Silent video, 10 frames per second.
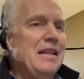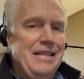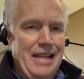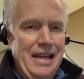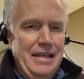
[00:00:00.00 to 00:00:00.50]

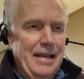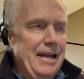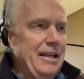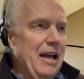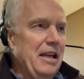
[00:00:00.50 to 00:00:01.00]
Date
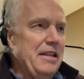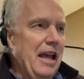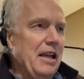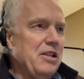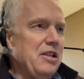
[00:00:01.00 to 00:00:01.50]
and
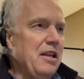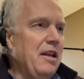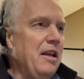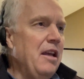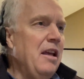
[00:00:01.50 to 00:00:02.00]
context.
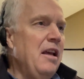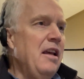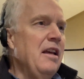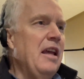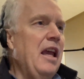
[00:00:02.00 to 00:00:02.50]

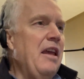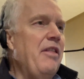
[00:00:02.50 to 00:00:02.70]
Okay,